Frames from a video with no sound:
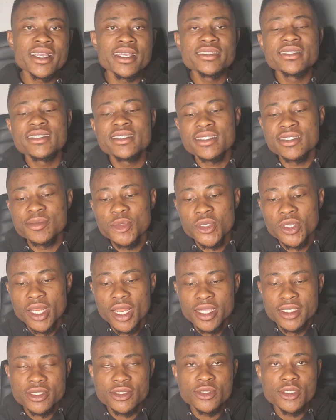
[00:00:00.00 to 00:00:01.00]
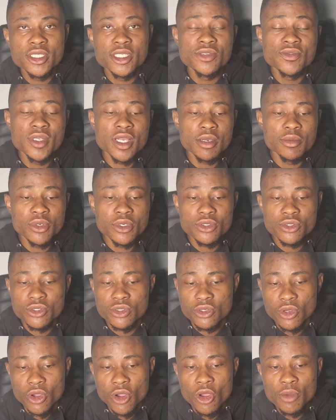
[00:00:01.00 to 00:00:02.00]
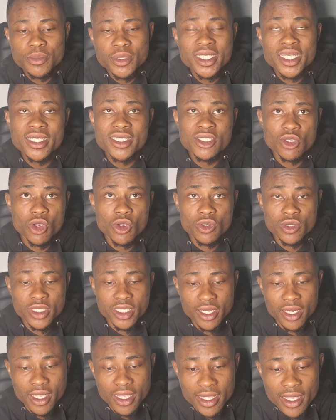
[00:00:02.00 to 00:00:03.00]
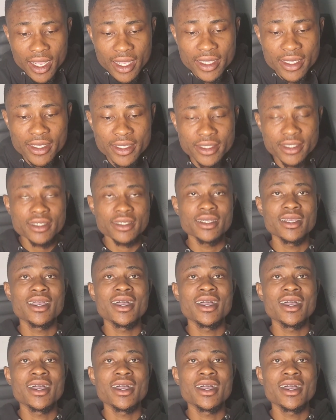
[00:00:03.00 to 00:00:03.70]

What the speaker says: guys, this crypto class. In today's video I brought you update on the Layeredge.